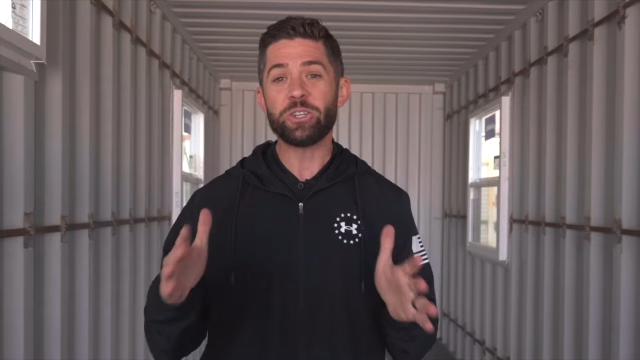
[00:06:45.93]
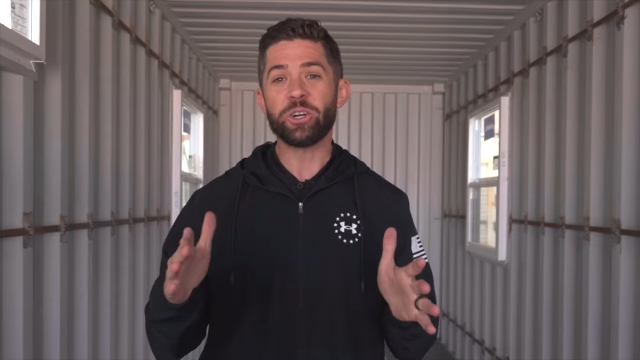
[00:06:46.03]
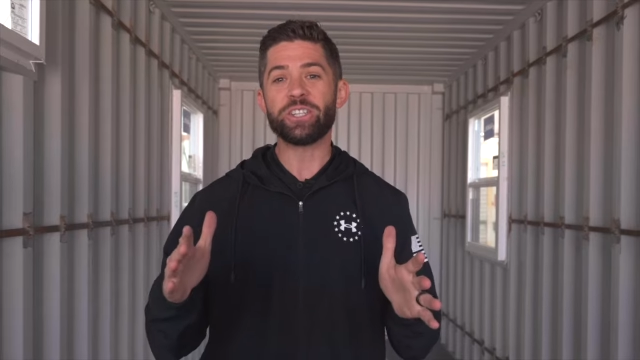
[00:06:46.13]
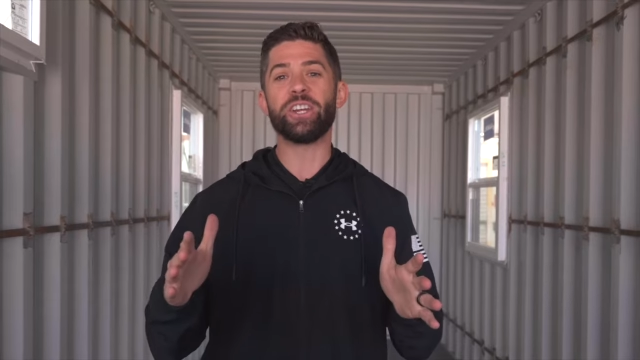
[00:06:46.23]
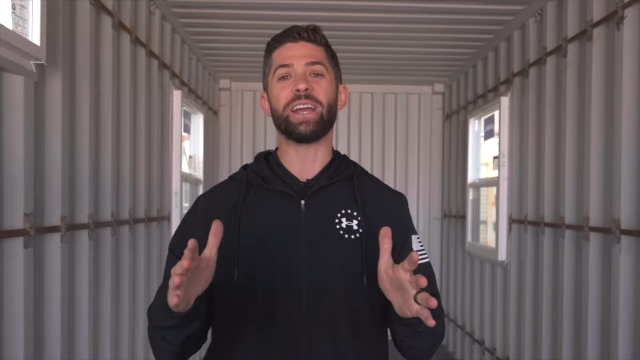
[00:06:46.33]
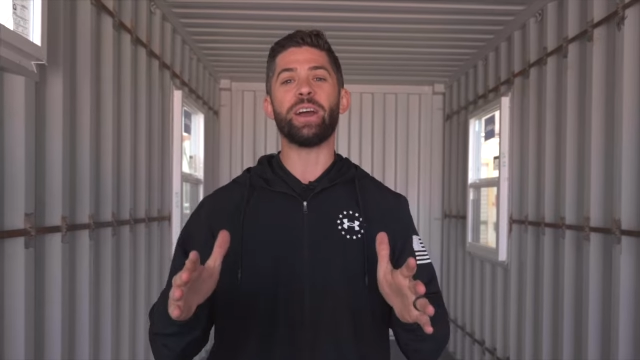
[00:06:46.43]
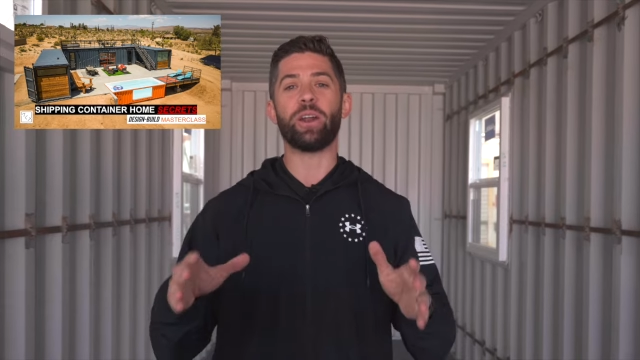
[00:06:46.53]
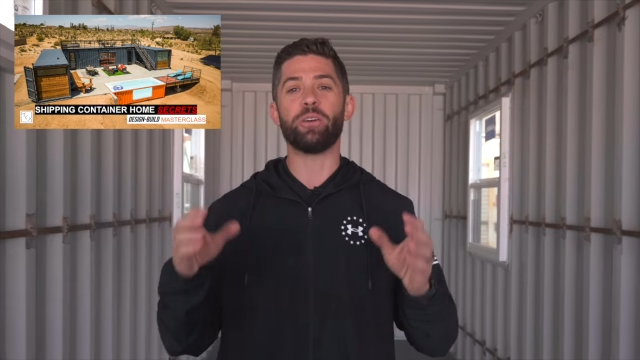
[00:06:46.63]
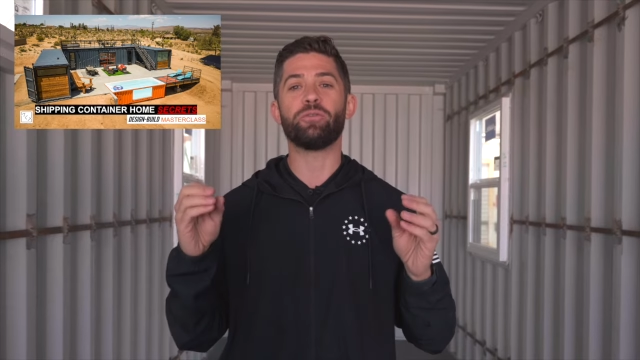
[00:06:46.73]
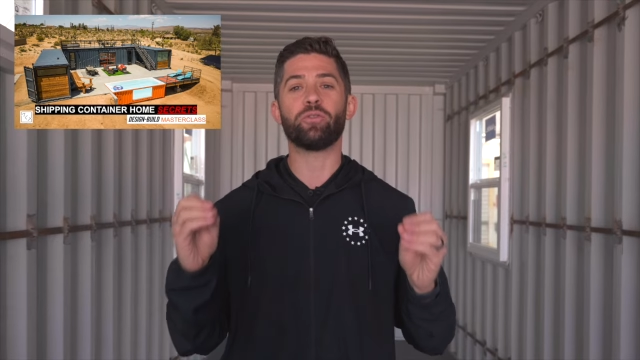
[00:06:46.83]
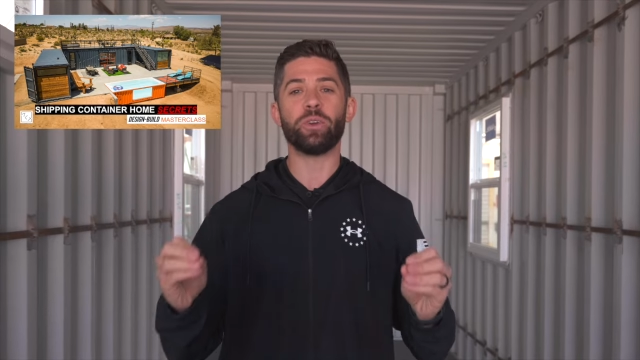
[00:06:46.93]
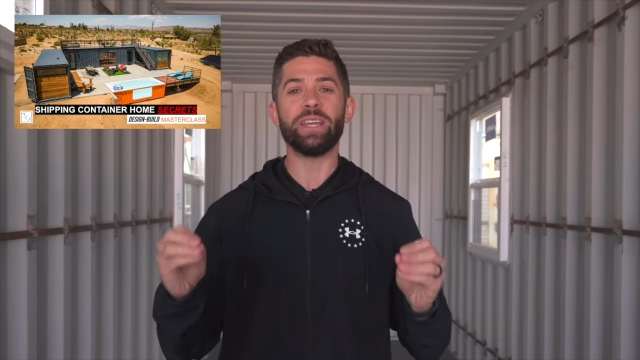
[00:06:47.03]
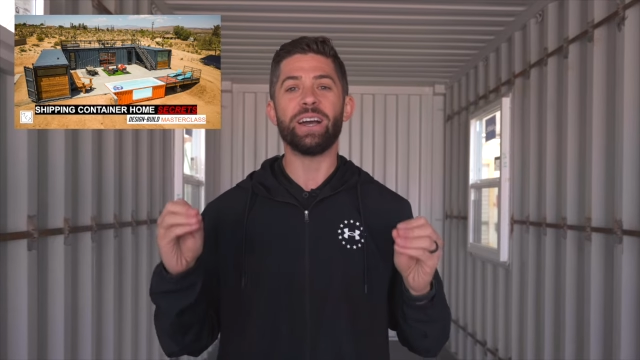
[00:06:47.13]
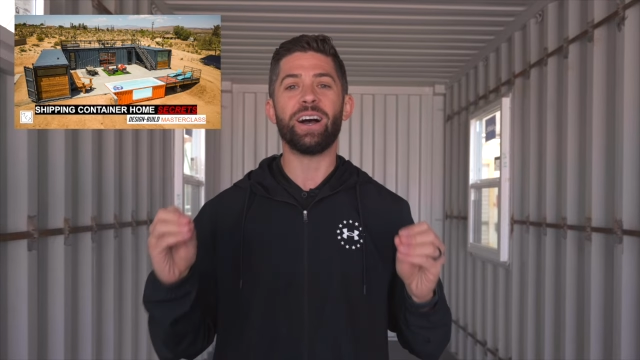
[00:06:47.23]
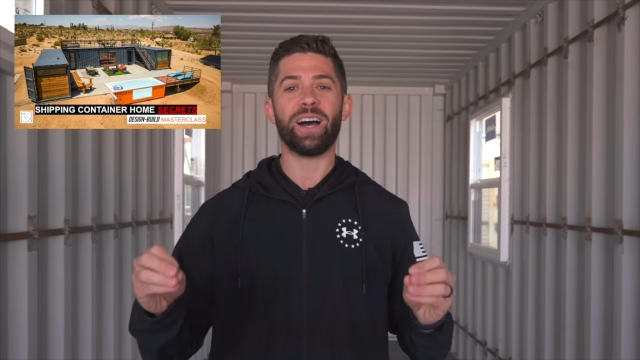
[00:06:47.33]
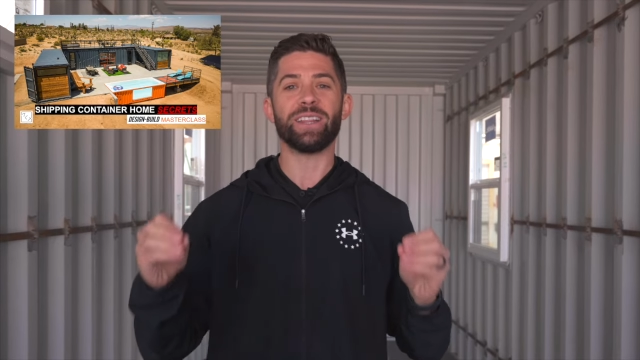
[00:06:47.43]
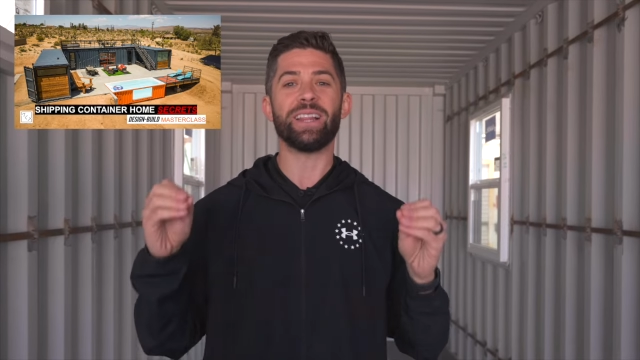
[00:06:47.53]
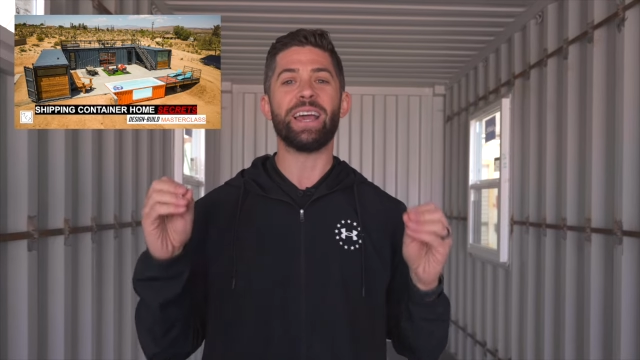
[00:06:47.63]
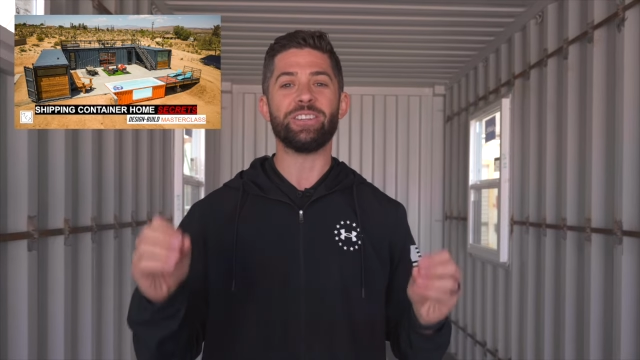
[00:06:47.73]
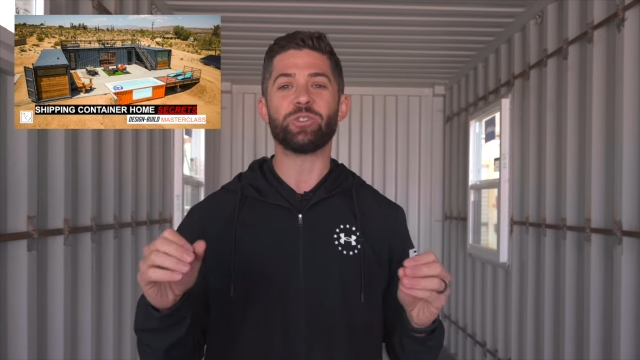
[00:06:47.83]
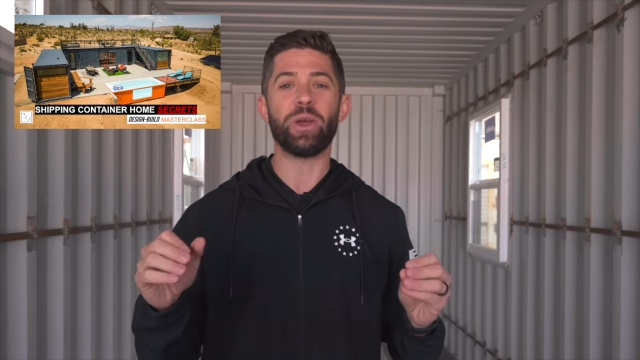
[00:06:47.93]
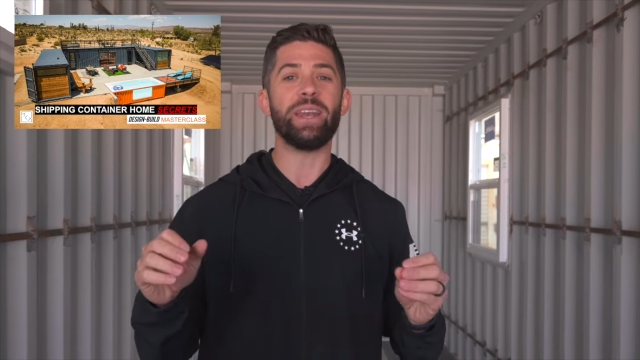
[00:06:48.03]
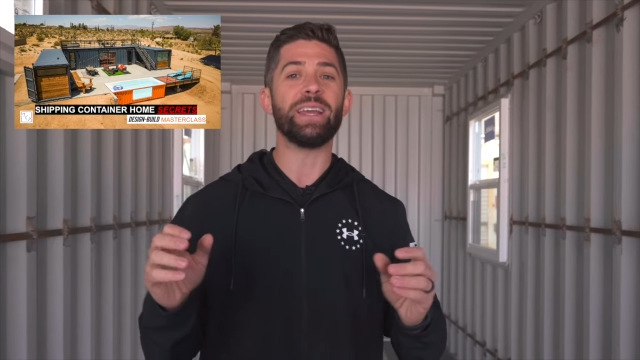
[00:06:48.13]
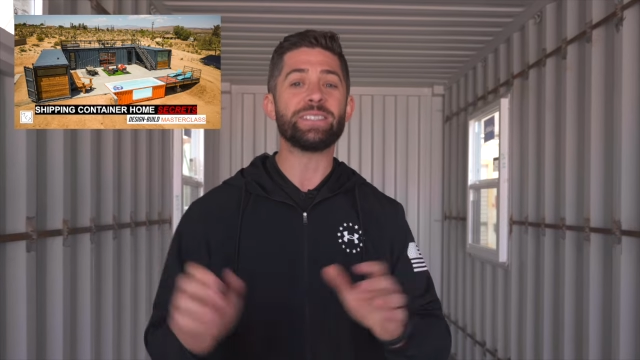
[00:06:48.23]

sure to check out our free online training.